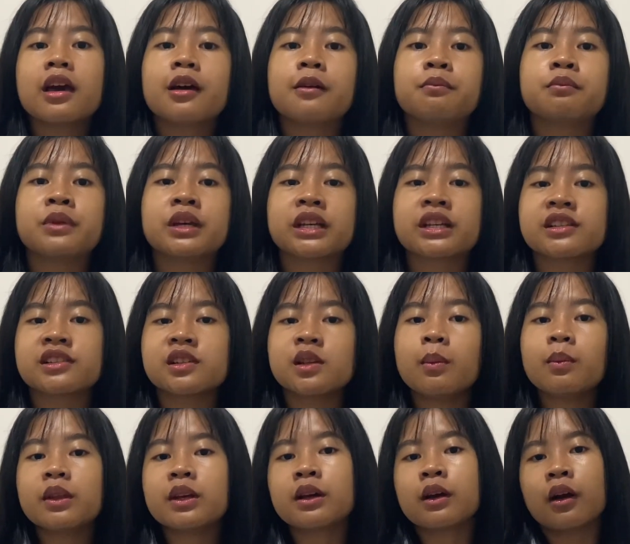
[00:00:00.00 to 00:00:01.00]
making
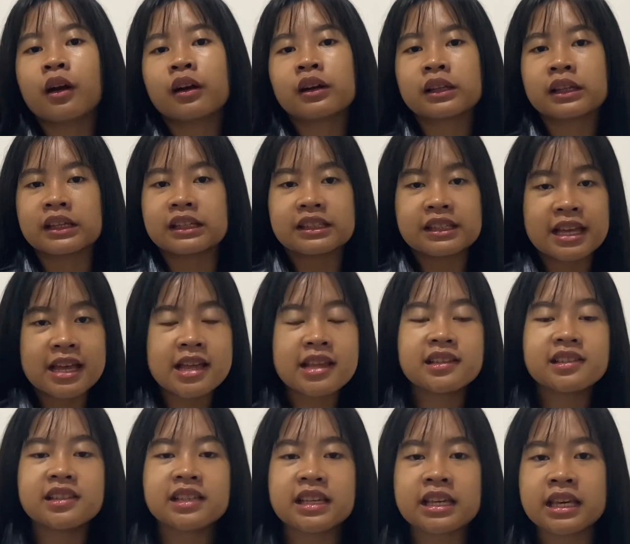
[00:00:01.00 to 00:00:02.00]
something art like
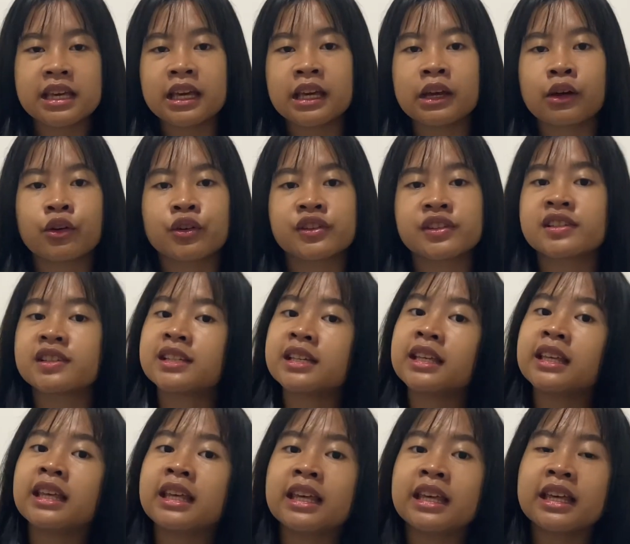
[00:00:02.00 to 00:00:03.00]
dancing or
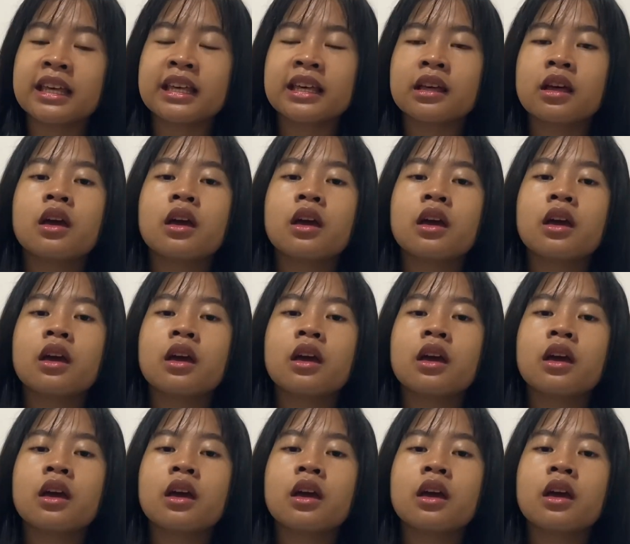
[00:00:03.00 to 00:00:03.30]
singing,